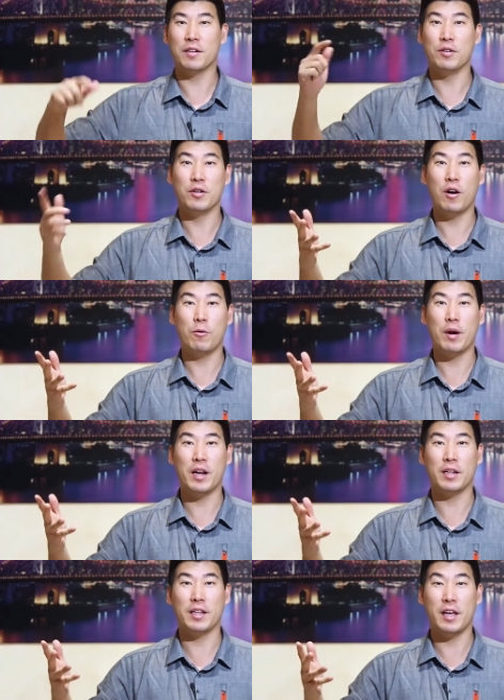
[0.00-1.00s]
If you know when
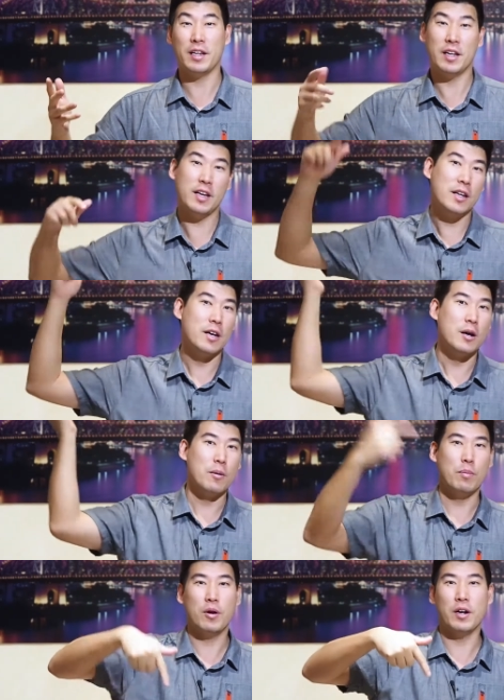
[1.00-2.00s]
it, they did it,
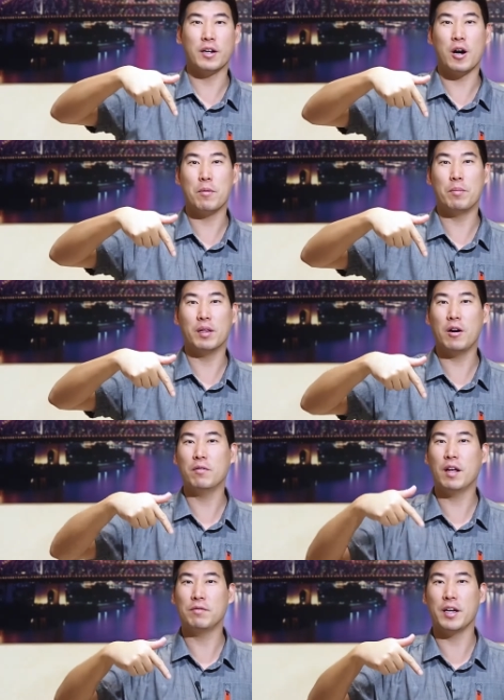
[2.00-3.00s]
put it in a comment below.
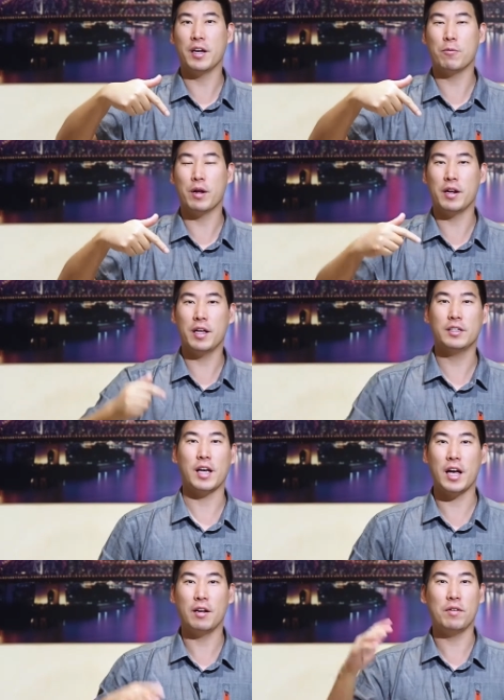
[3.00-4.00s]
Love to hear what it is.
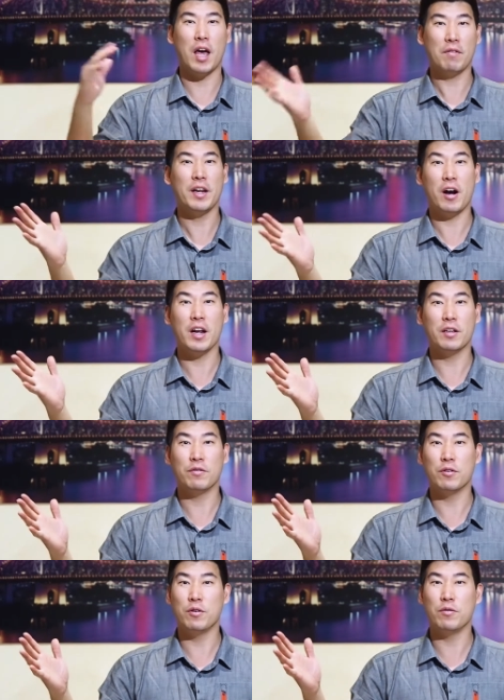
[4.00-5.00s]
And if you have any ideas
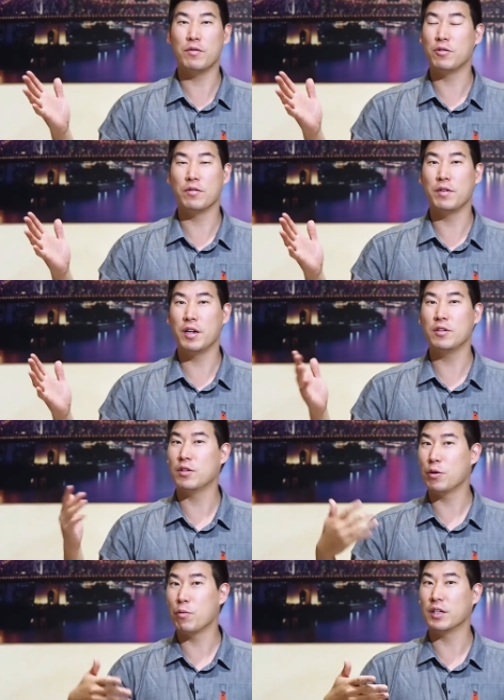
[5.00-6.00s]
for new feature videos
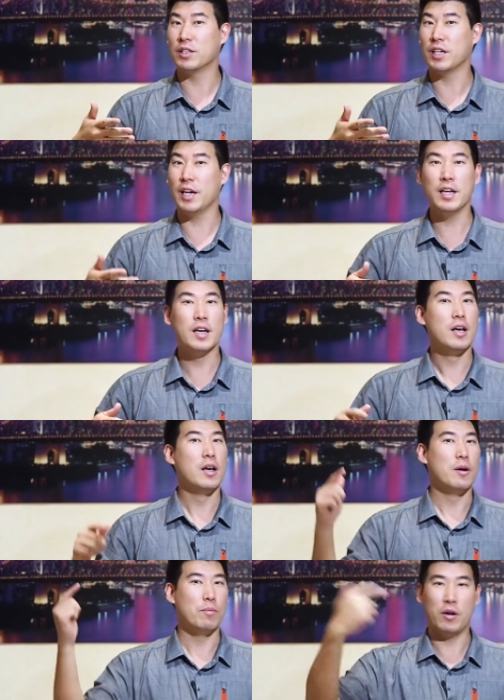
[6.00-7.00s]
that you want to see,
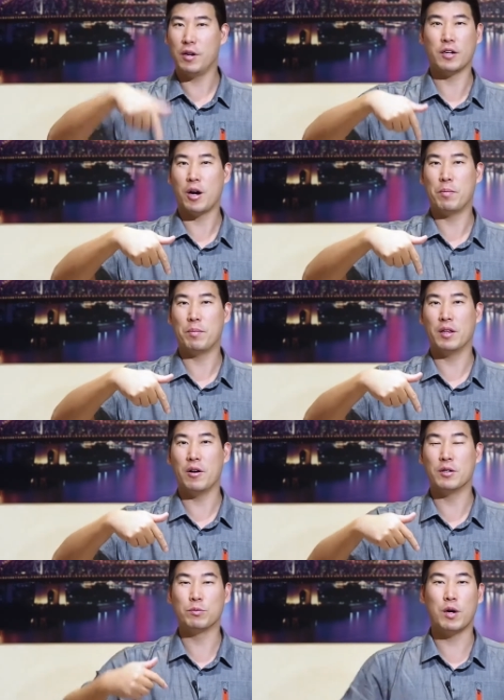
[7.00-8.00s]
put it in a comment
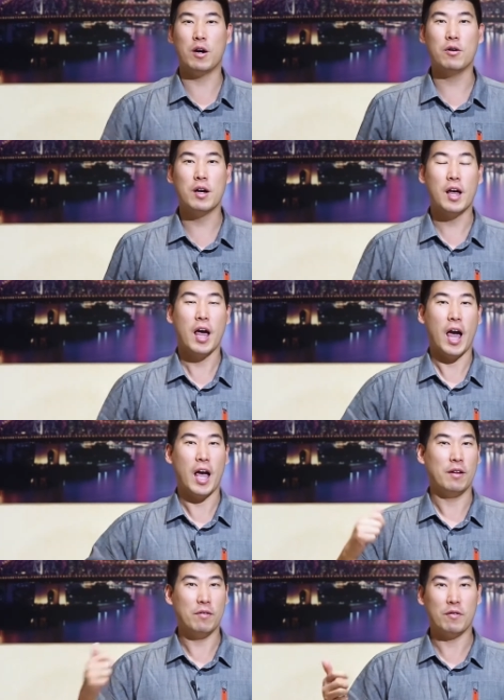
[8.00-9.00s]
below as well.
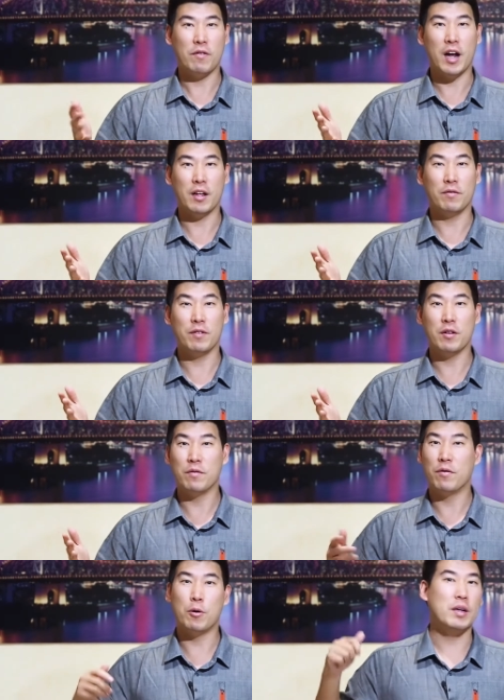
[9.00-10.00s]
And if you find the video
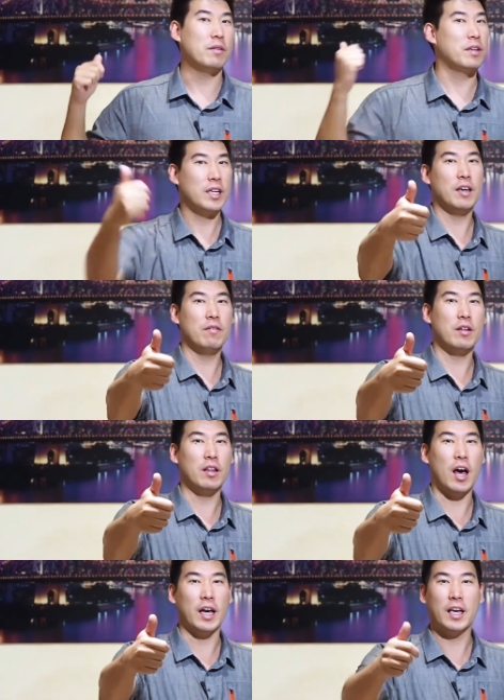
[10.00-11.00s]
informative, give it a
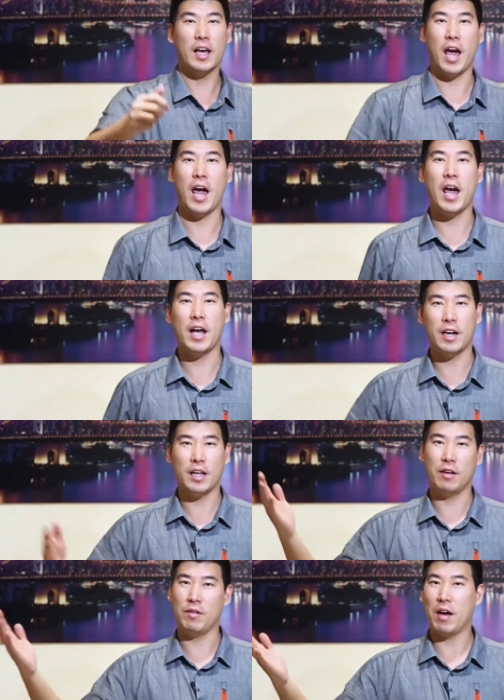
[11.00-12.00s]
like. And
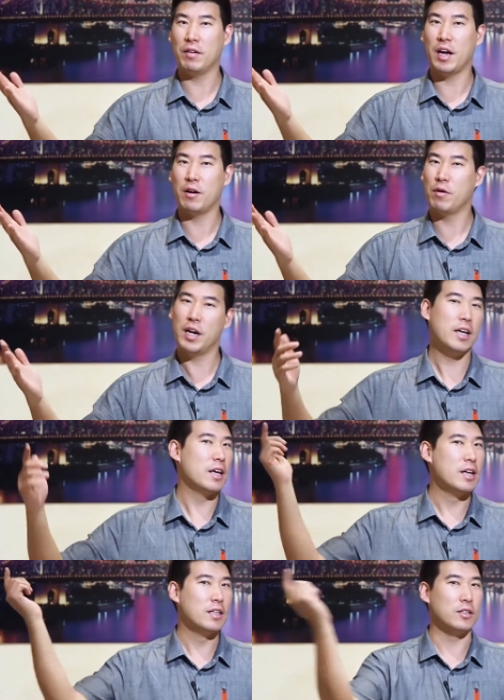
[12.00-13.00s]
if you haven't done already,
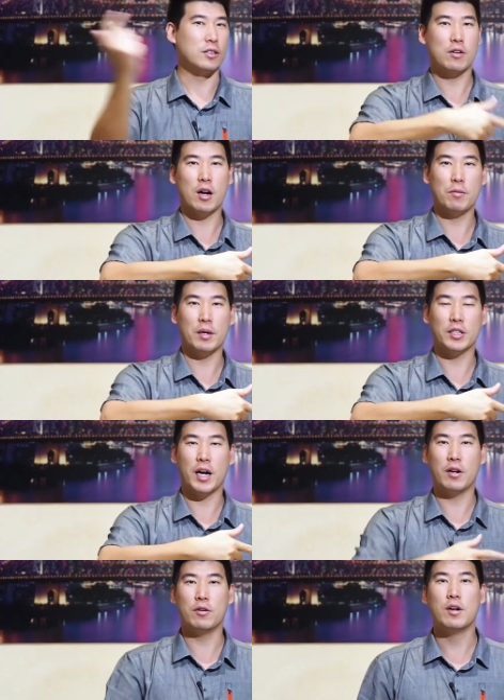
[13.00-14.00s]
subscribe to my
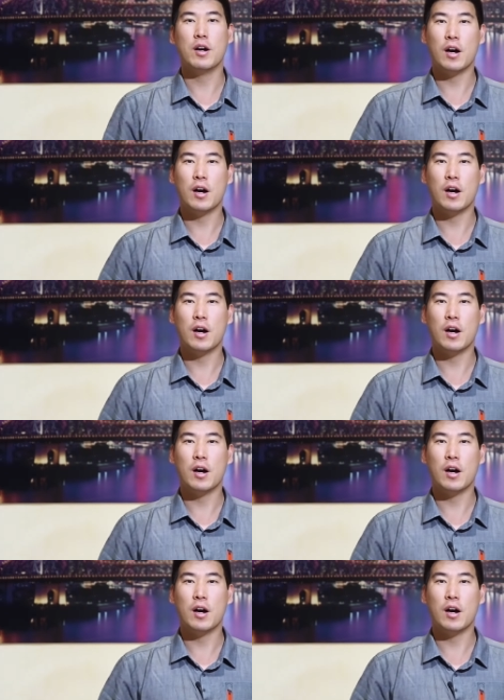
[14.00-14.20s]
channel.